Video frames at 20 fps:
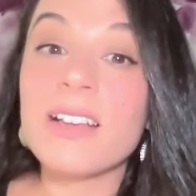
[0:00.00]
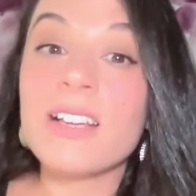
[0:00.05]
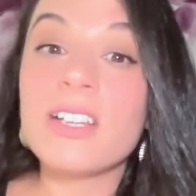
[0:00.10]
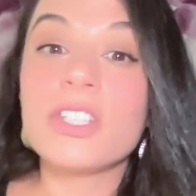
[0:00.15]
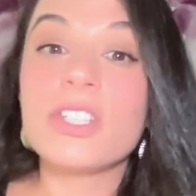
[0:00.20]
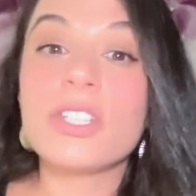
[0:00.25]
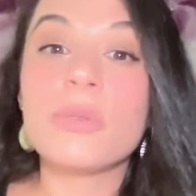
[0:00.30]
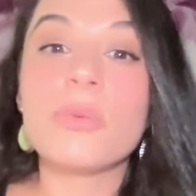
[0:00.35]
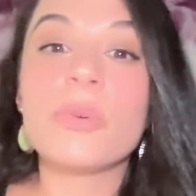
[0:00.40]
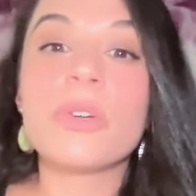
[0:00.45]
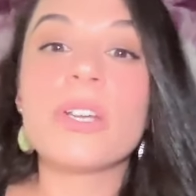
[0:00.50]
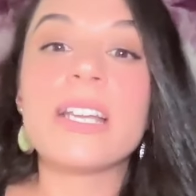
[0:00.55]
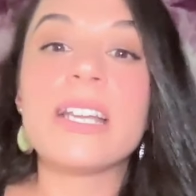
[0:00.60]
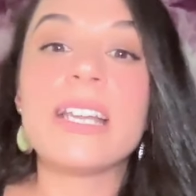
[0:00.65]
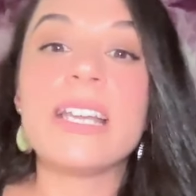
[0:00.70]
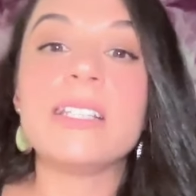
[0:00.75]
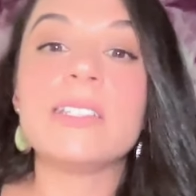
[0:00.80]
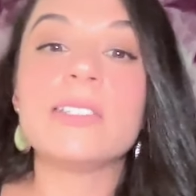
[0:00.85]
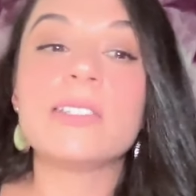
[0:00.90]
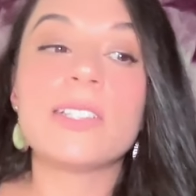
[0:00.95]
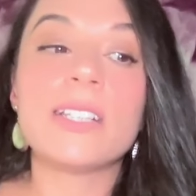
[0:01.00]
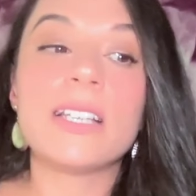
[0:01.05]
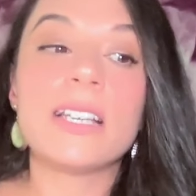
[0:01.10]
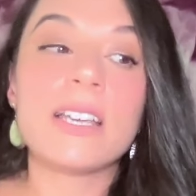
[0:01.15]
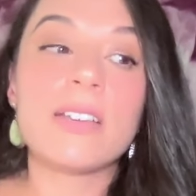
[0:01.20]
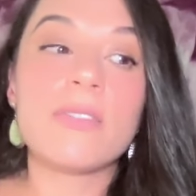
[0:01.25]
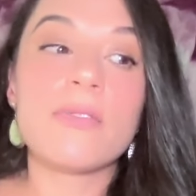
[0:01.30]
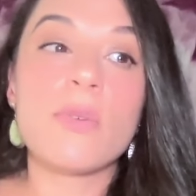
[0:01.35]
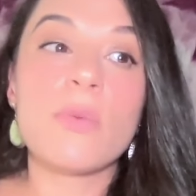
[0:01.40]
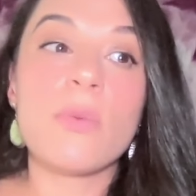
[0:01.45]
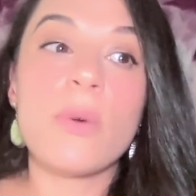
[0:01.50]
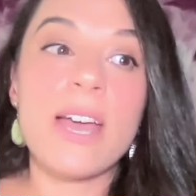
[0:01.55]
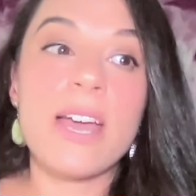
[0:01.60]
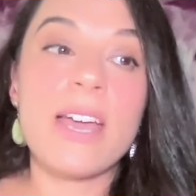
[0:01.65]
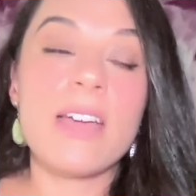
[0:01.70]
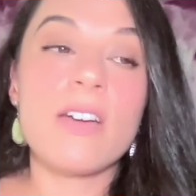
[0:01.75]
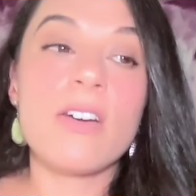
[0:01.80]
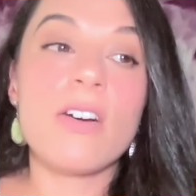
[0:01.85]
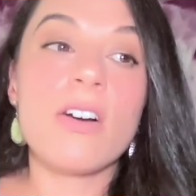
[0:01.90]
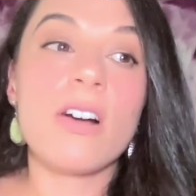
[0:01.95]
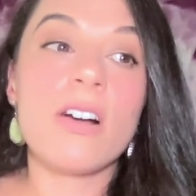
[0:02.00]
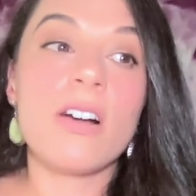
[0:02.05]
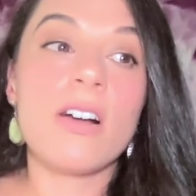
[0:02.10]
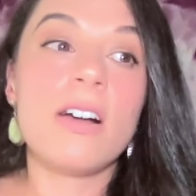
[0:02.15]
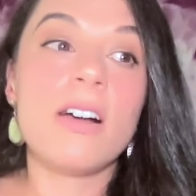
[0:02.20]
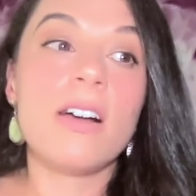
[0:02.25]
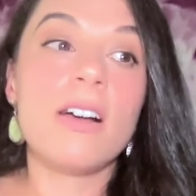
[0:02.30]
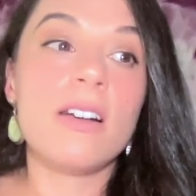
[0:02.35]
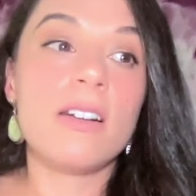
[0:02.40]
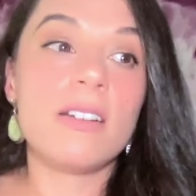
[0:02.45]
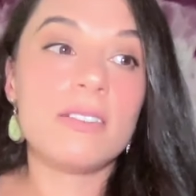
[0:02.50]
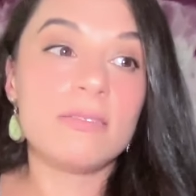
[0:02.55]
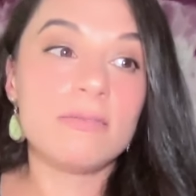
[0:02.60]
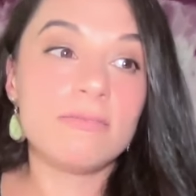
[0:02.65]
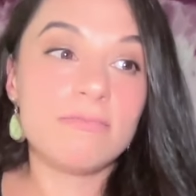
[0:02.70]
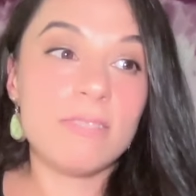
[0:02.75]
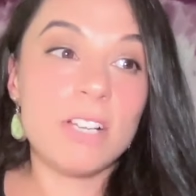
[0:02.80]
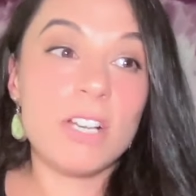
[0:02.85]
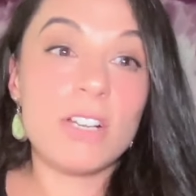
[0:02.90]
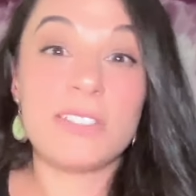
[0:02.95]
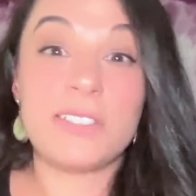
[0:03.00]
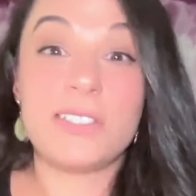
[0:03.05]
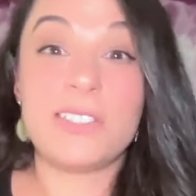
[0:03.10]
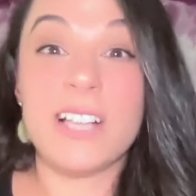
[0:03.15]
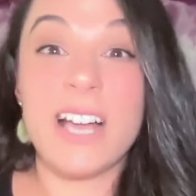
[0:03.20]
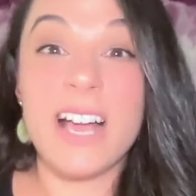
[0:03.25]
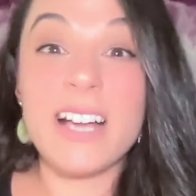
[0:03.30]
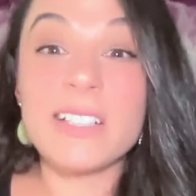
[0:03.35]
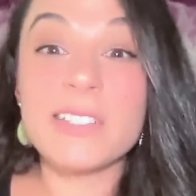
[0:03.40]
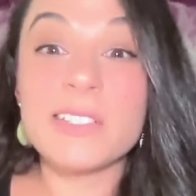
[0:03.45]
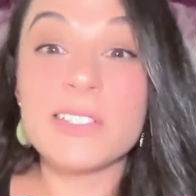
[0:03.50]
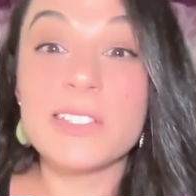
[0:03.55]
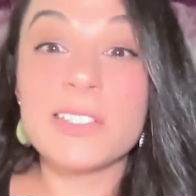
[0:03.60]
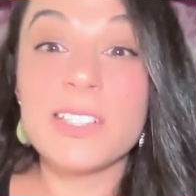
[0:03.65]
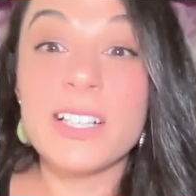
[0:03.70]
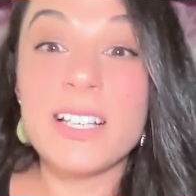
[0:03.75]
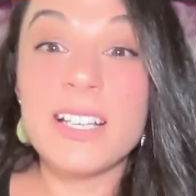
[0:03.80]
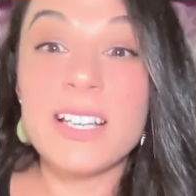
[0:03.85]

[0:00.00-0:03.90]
She wouldn't easily give away her sex.